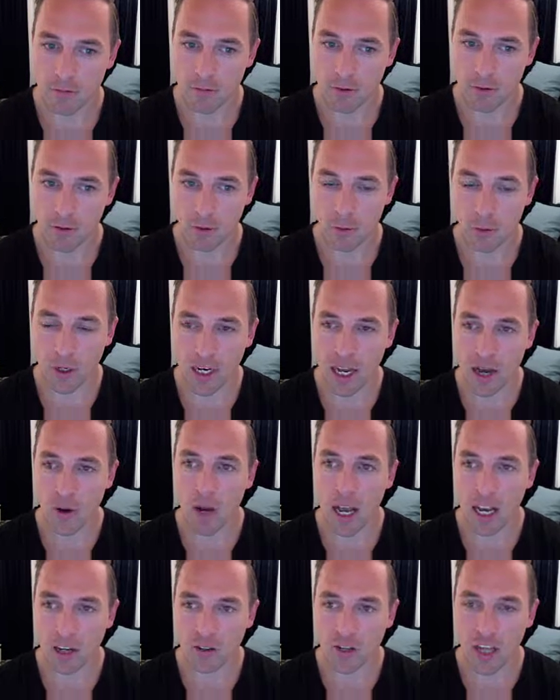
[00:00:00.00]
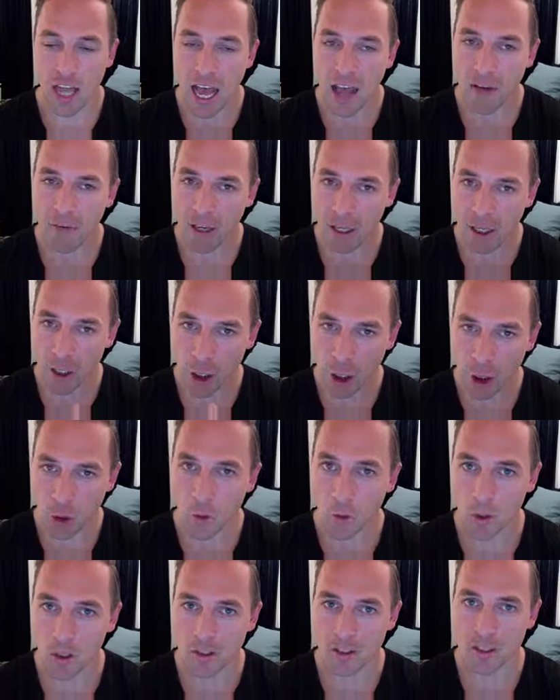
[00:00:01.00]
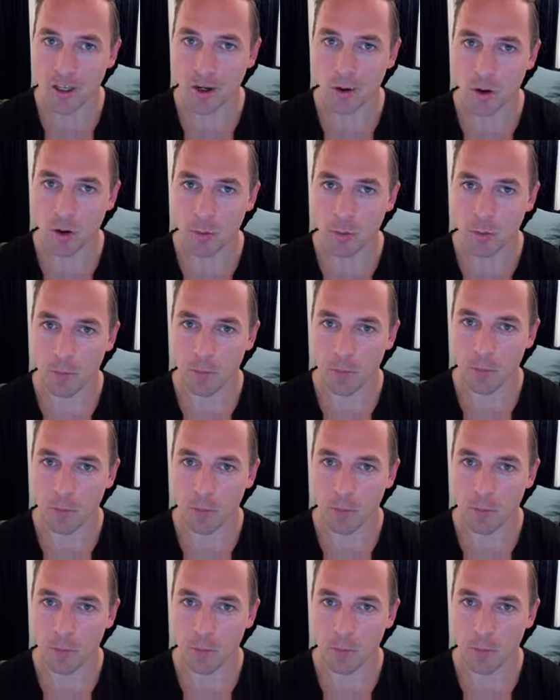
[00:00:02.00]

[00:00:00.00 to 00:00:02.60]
So we now actually have a queue in CRM.